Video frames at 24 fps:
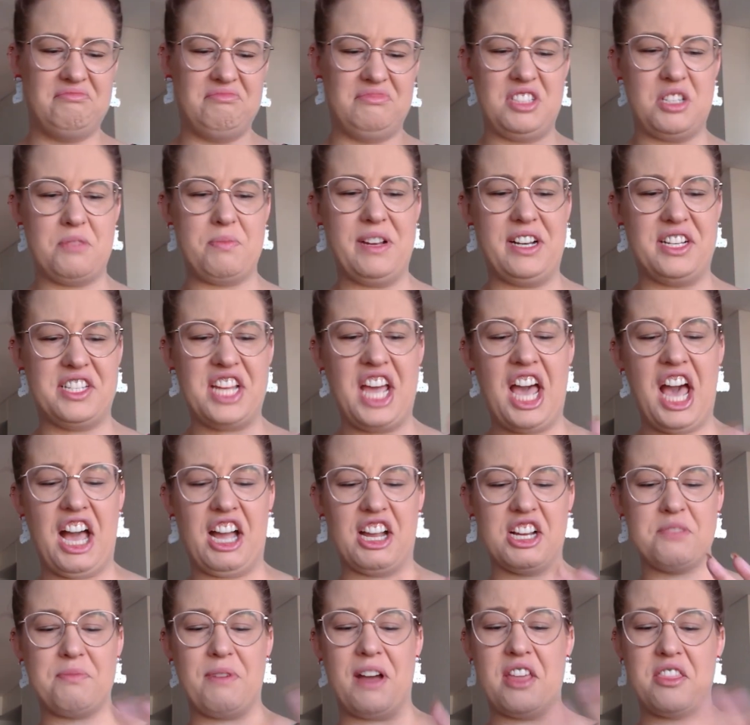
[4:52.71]
It's a bit
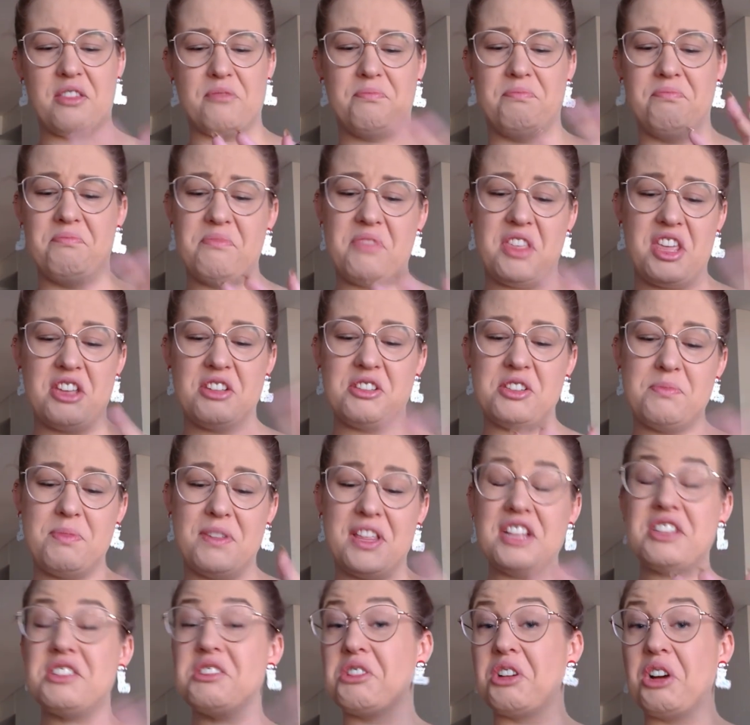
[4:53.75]
attacked by the things, but
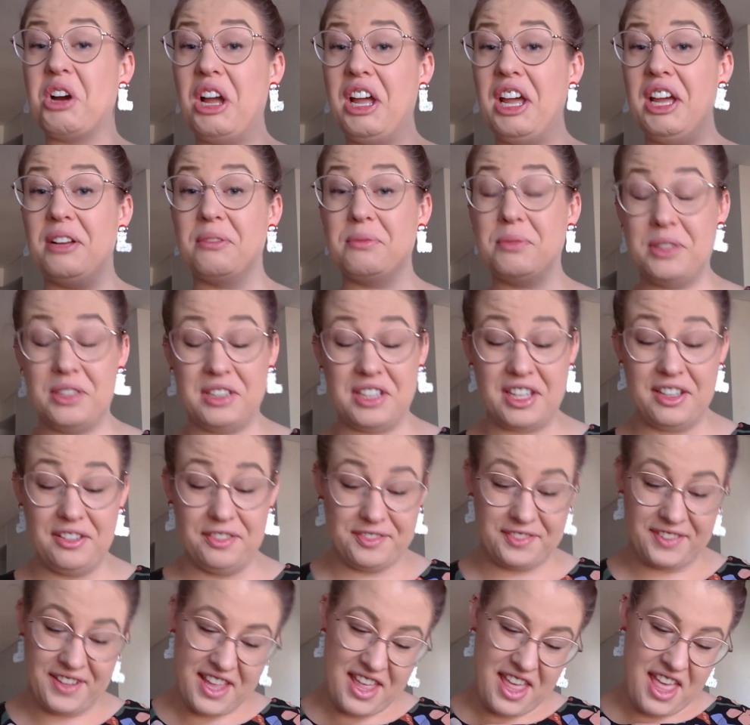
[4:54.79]
that's all right. We'll
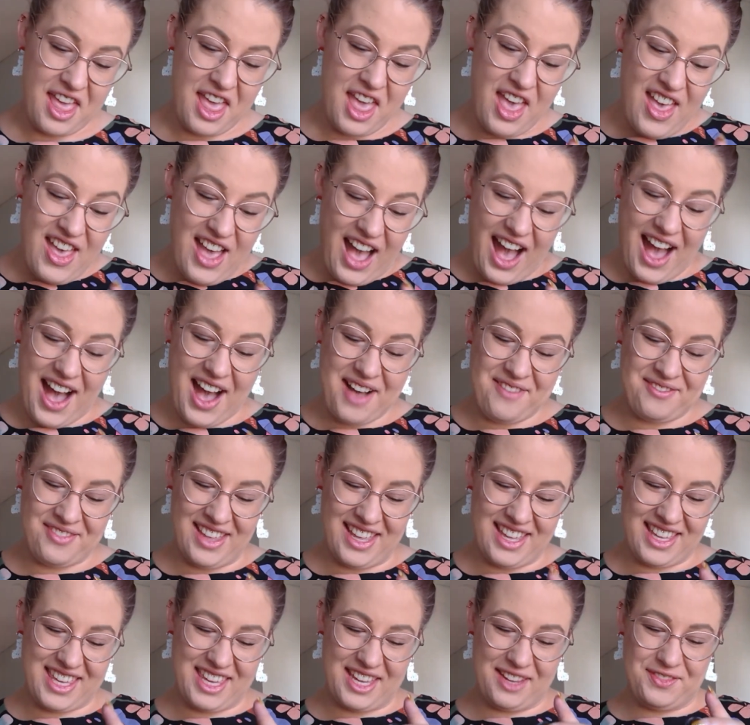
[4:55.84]
live. Um,
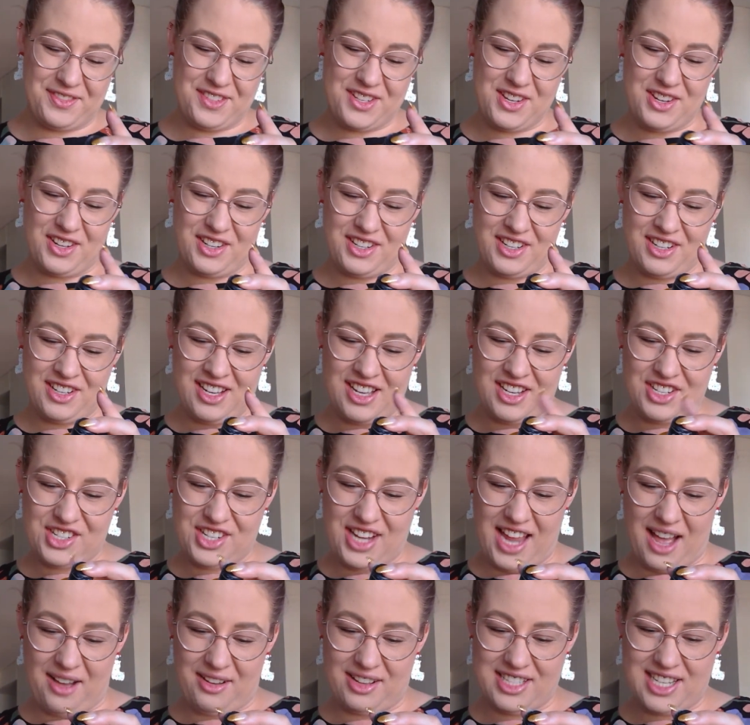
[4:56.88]
gift your
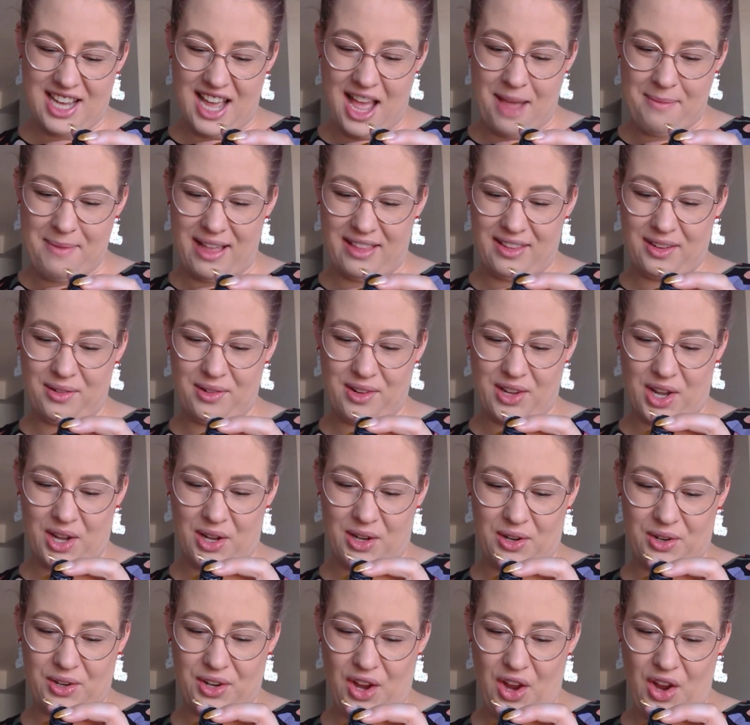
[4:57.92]
shower time a little
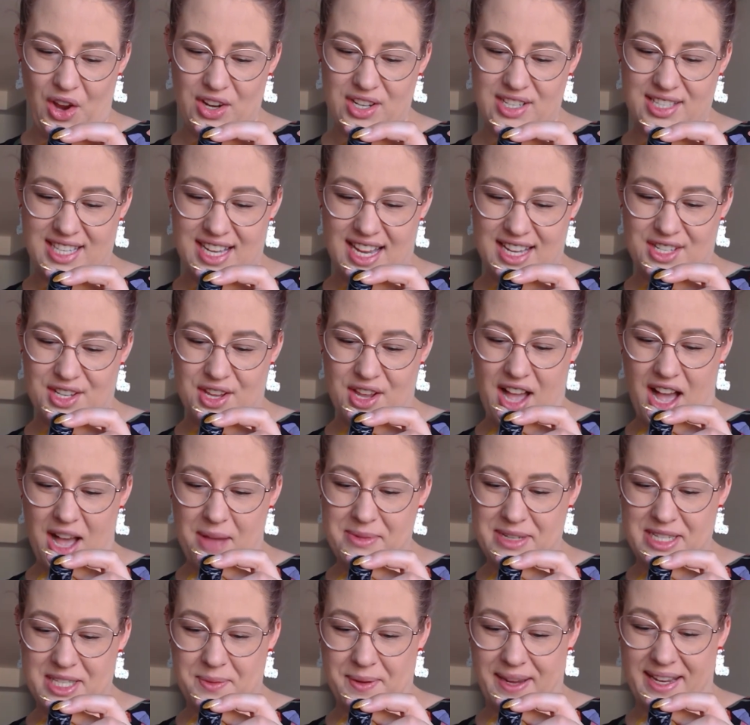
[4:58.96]
gold. Who says you can't
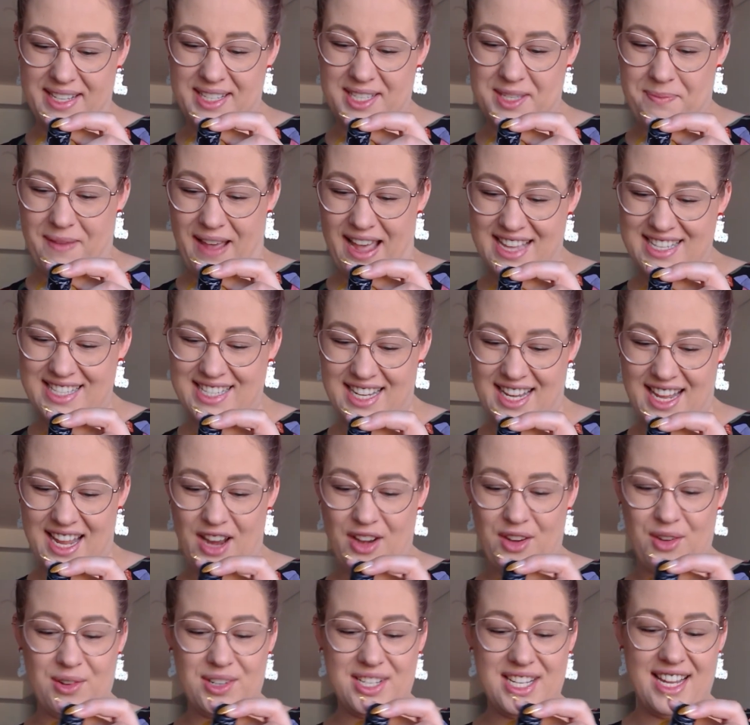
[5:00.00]
be sweet and spicy,
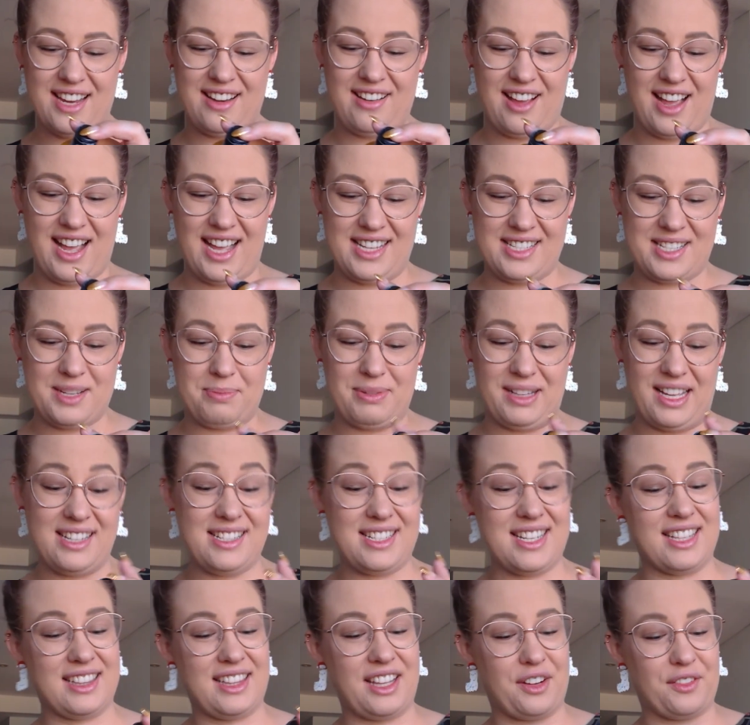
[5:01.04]
naughty and nice,
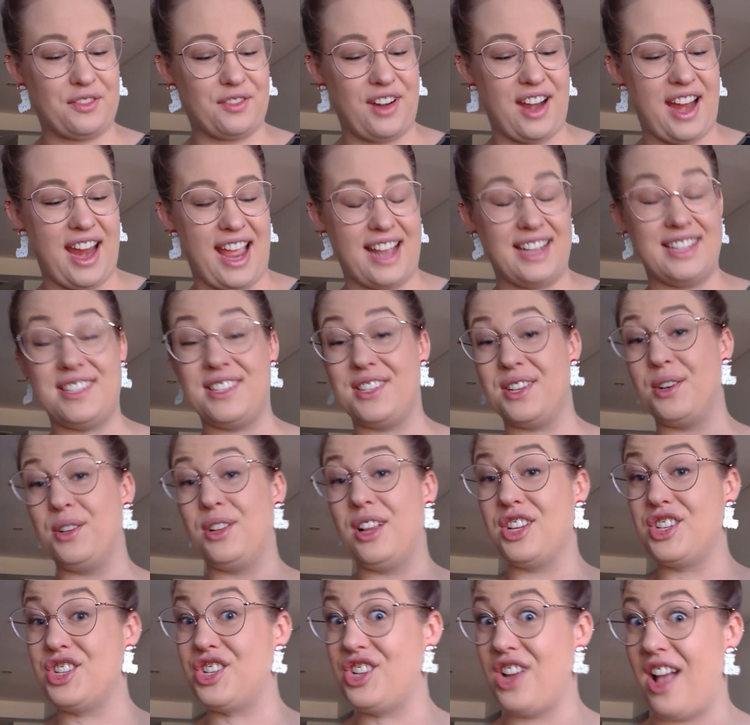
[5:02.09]
plastic litter free, and
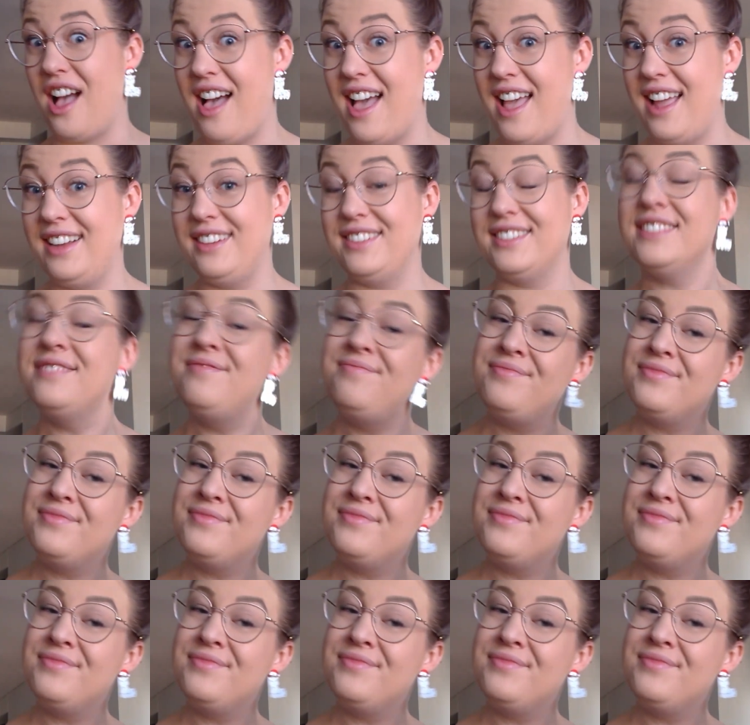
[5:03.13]
still shine?